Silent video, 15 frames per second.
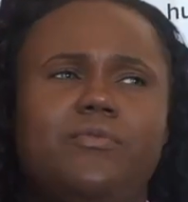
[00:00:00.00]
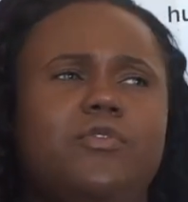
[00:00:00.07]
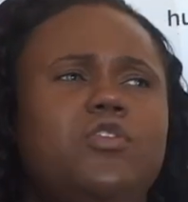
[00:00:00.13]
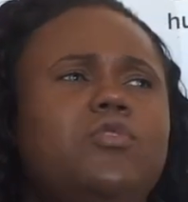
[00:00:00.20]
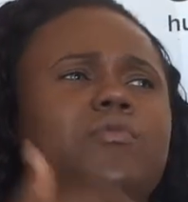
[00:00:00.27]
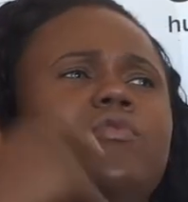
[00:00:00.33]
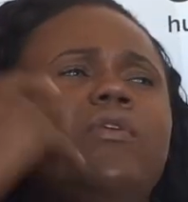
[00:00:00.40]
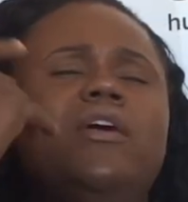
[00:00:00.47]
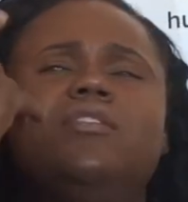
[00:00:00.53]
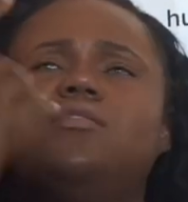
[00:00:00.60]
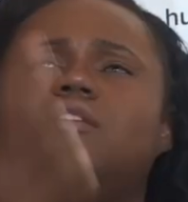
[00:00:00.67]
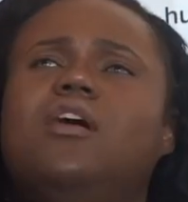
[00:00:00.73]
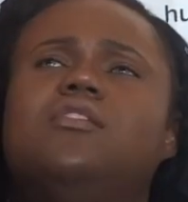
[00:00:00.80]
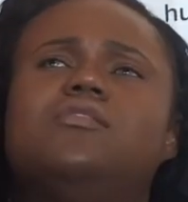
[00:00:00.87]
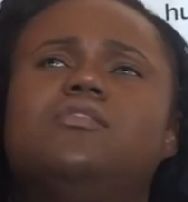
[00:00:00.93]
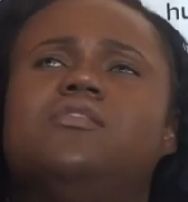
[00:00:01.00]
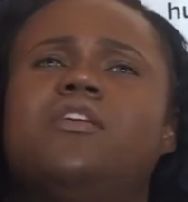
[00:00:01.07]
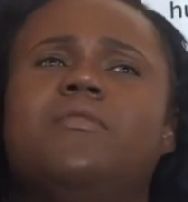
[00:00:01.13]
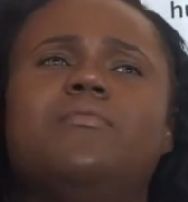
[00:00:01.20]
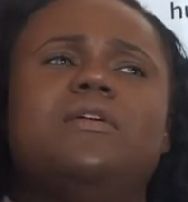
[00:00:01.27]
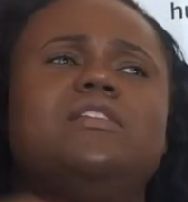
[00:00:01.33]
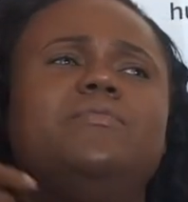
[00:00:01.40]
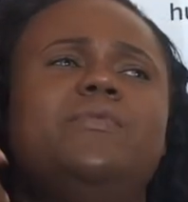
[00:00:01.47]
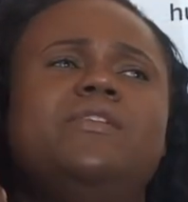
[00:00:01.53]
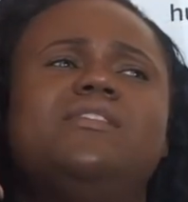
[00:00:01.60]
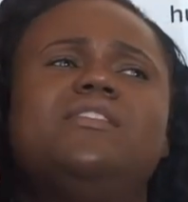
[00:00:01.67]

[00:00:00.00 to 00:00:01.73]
From the Human Rights Council, there must be